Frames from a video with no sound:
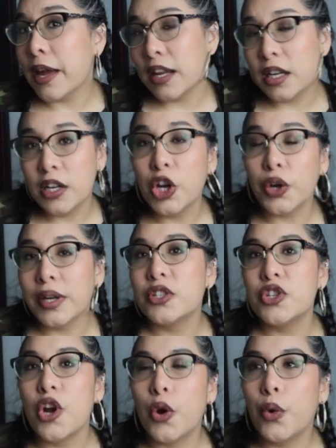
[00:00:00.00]
kind of
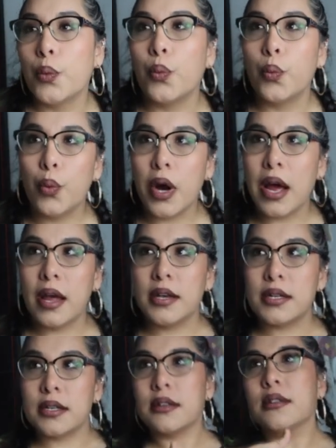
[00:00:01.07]
curious to know what